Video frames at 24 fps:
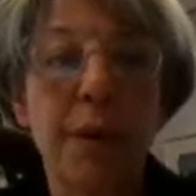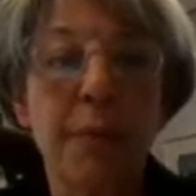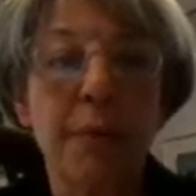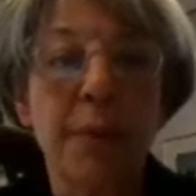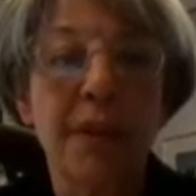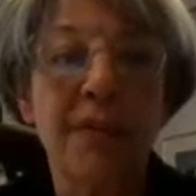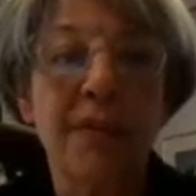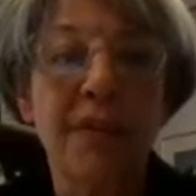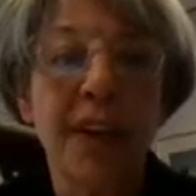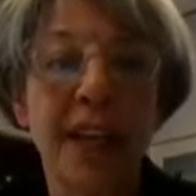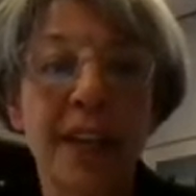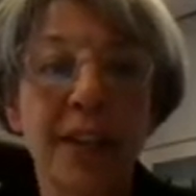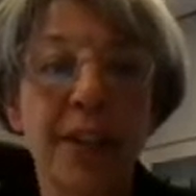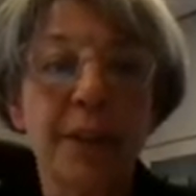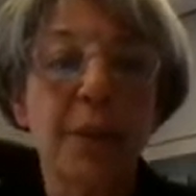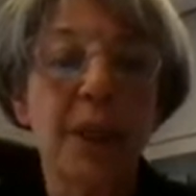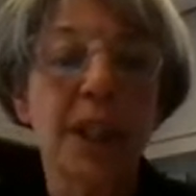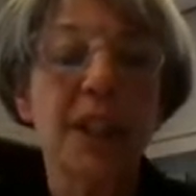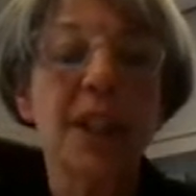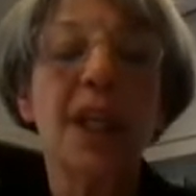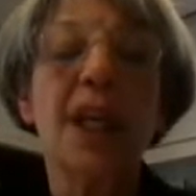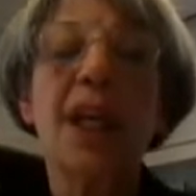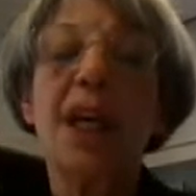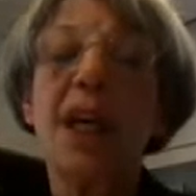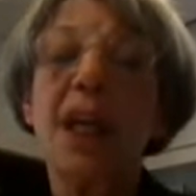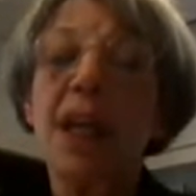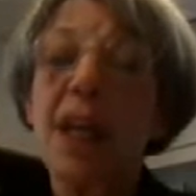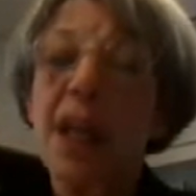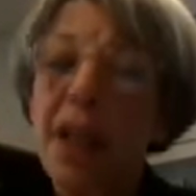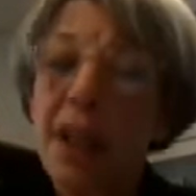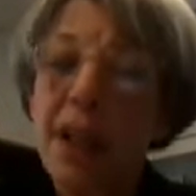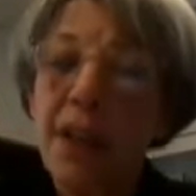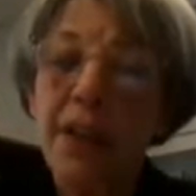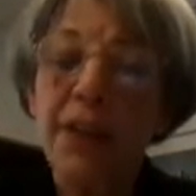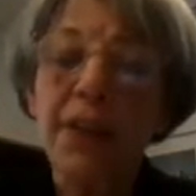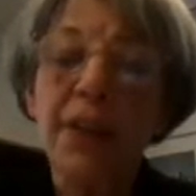investment.
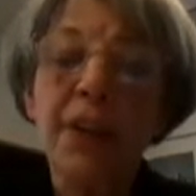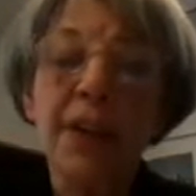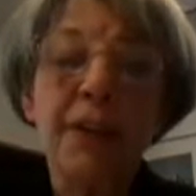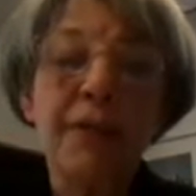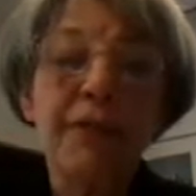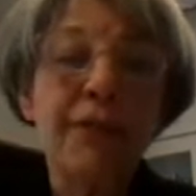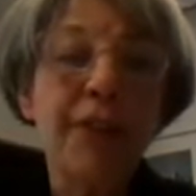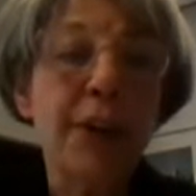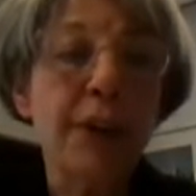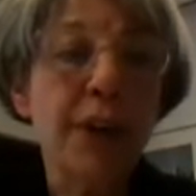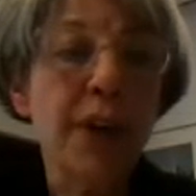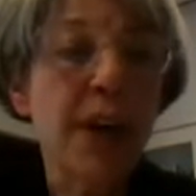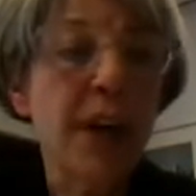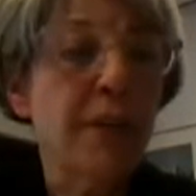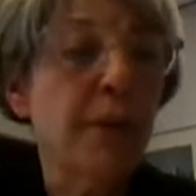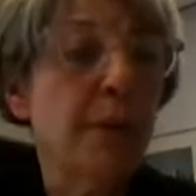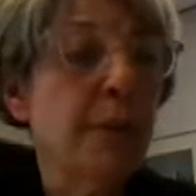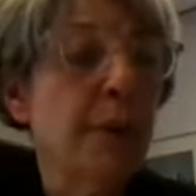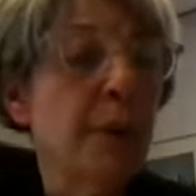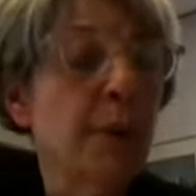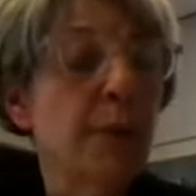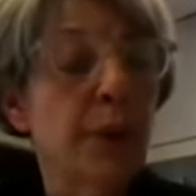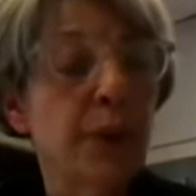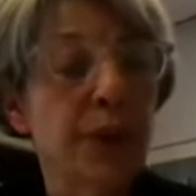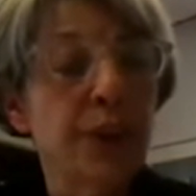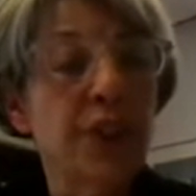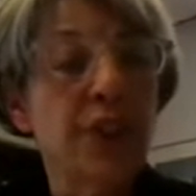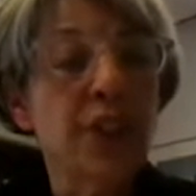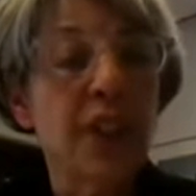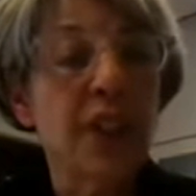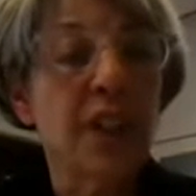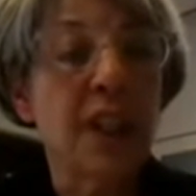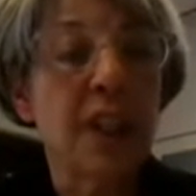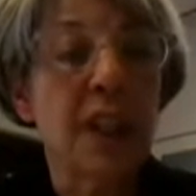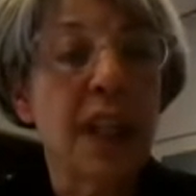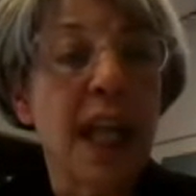The federal government will
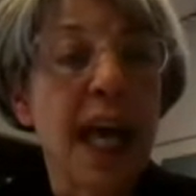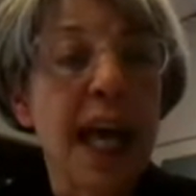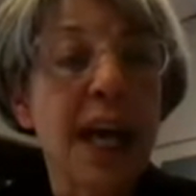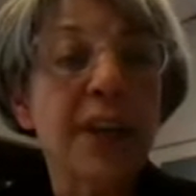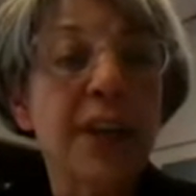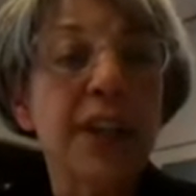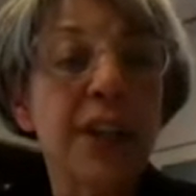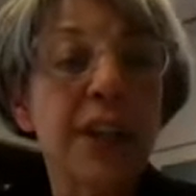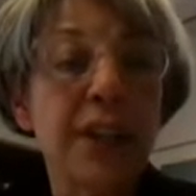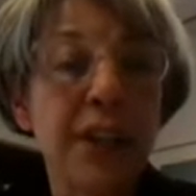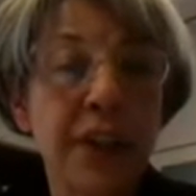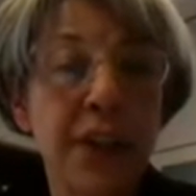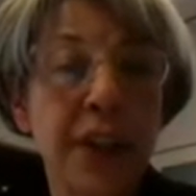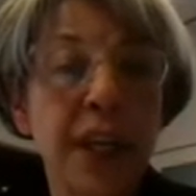still allow you to think